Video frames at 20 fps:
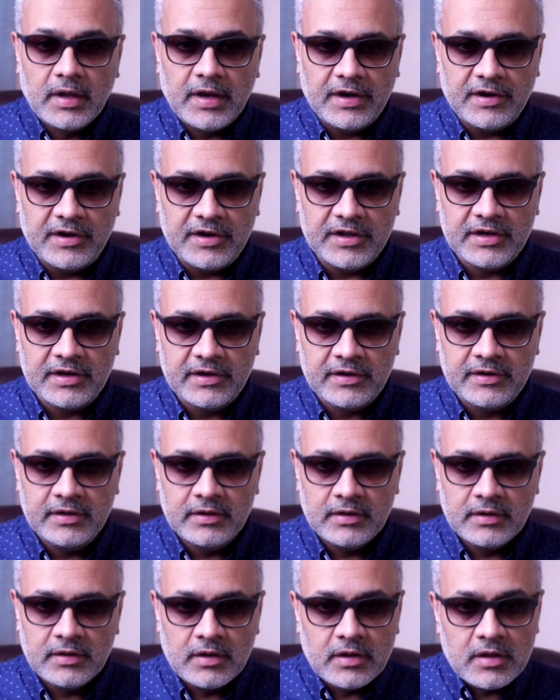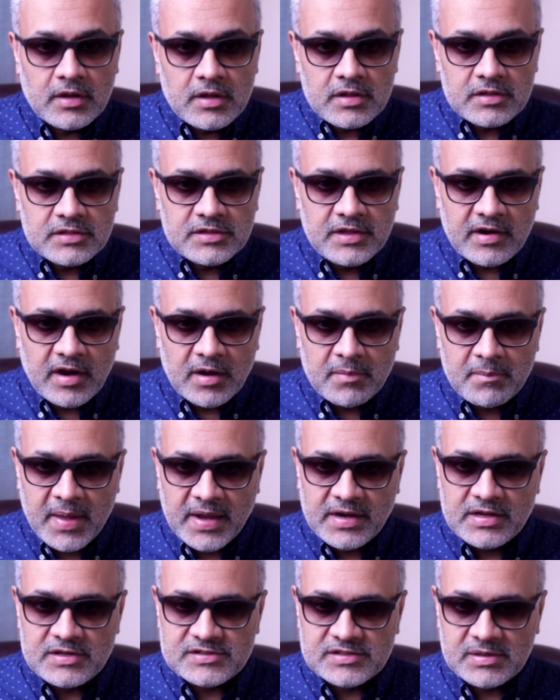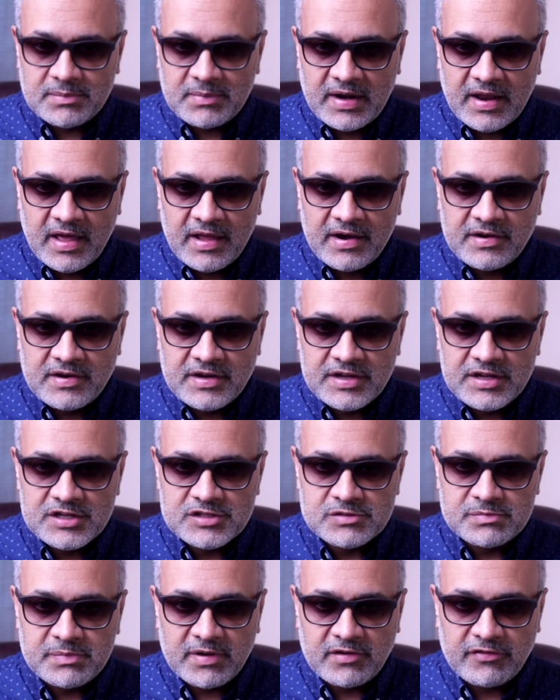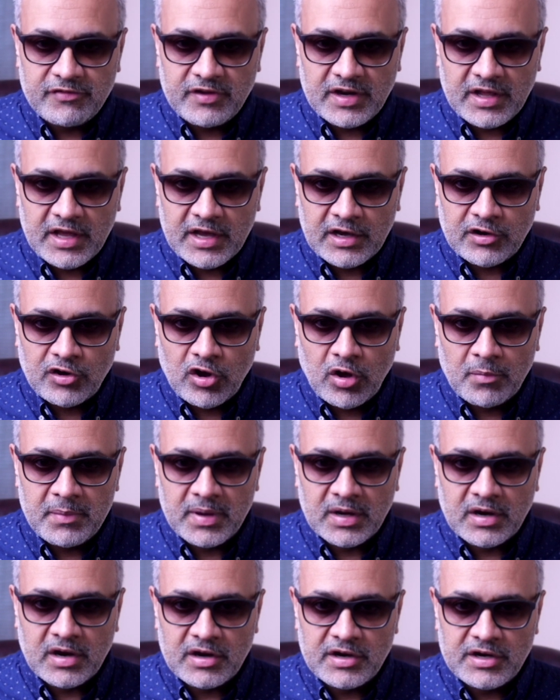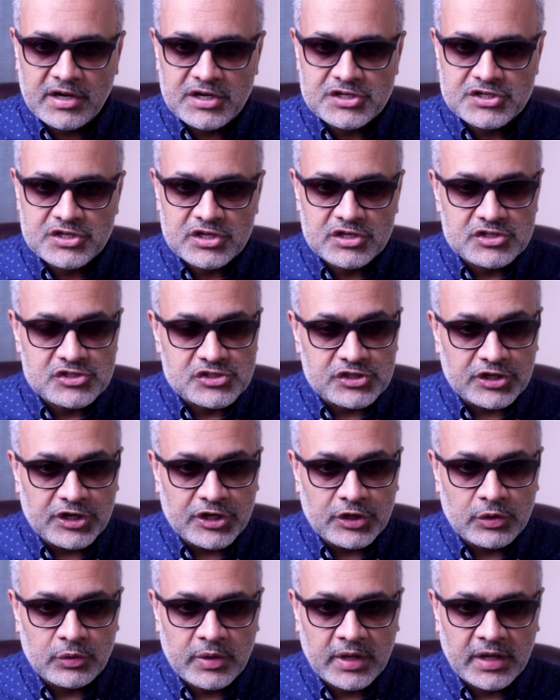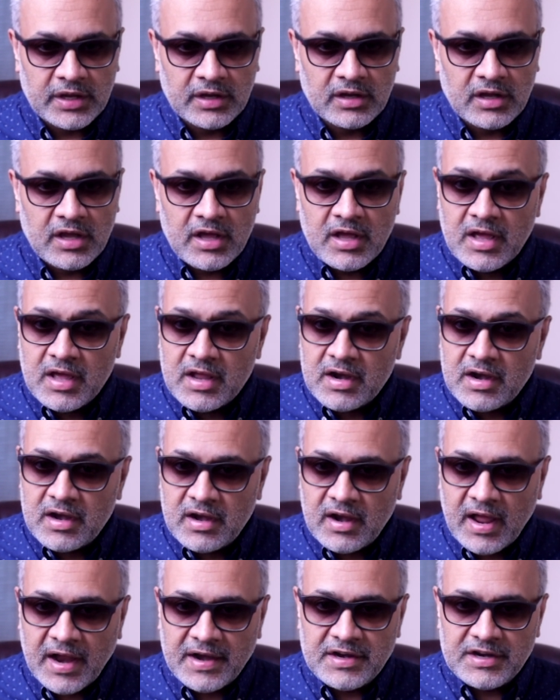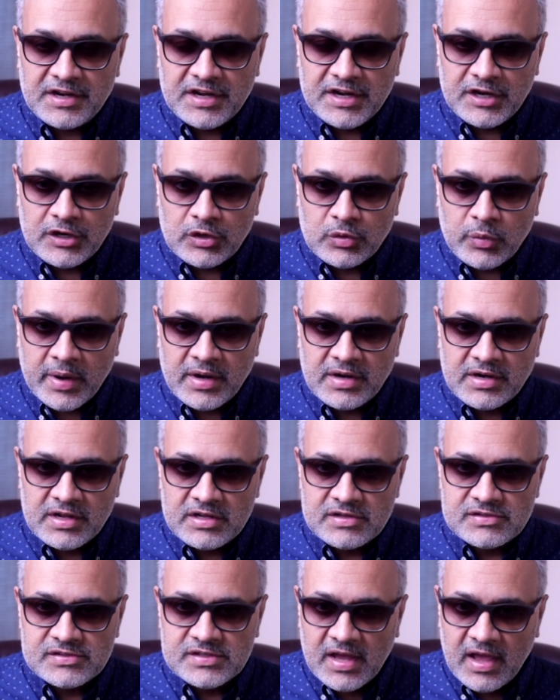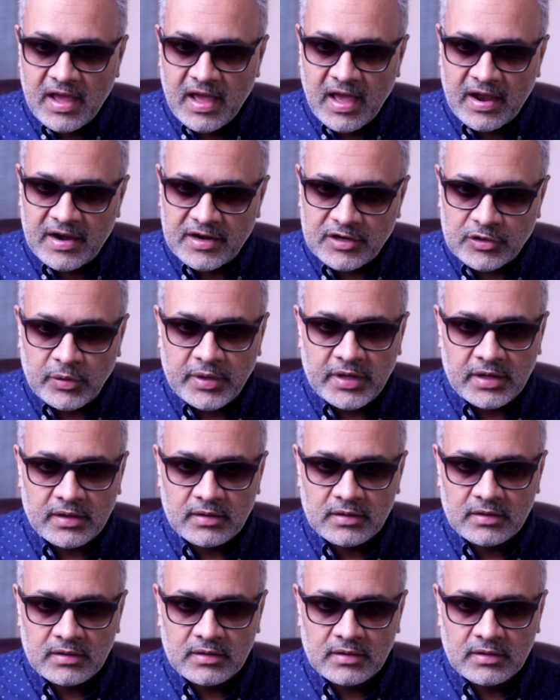Indeed, there are many similarities between economic conditions during 1920s and today.